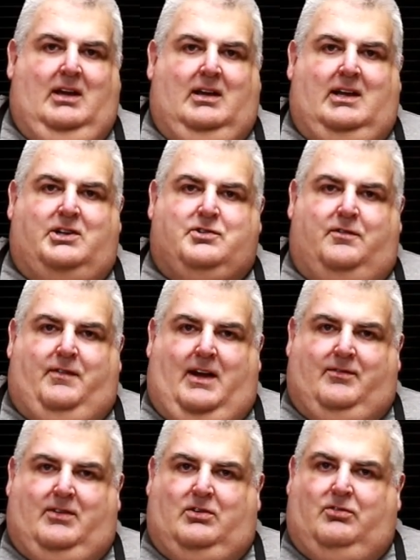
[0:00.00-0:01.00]
get your
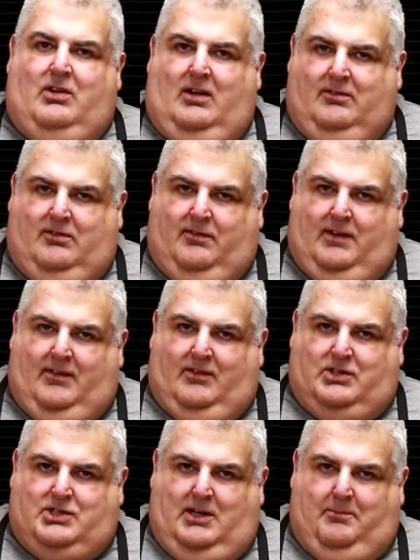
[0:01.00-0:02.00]
favorite or not so
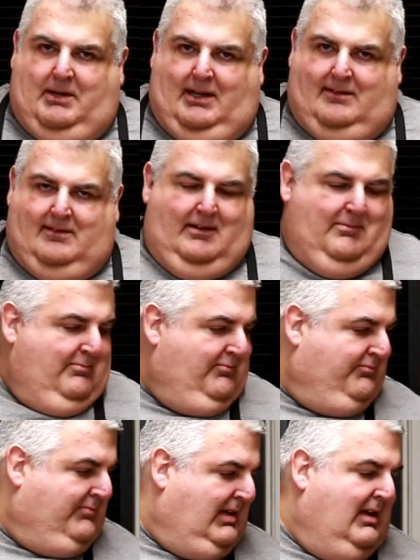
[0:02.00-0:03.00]
favorite cheap pizza,
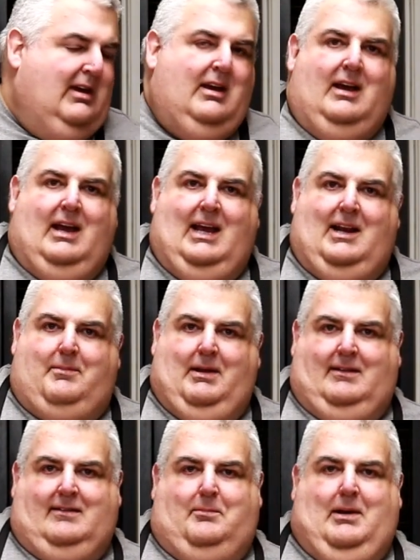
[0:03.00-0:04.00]
and a
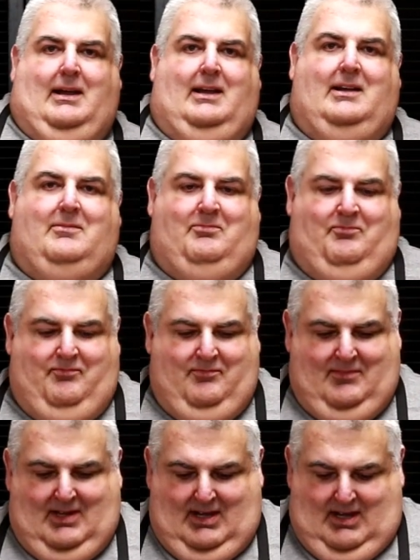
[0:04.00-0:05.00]
pizza pan.
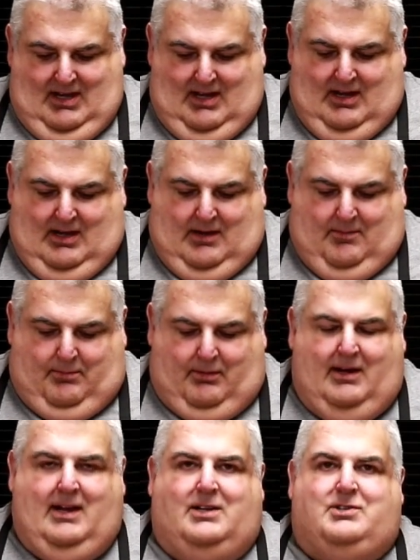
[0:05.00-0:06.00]

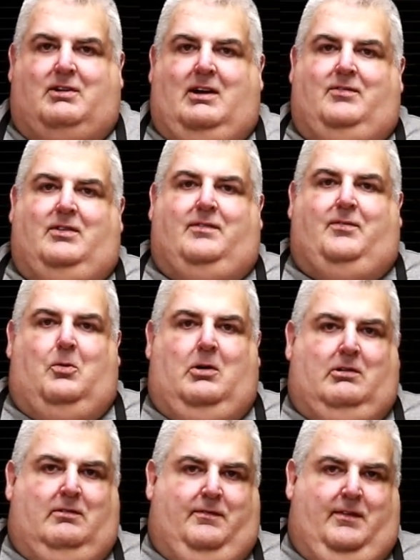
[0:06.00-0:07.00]
Preheat your oven to
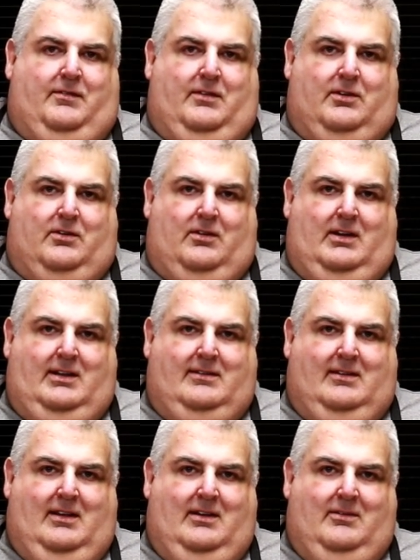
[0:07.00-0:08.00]
450 degrees.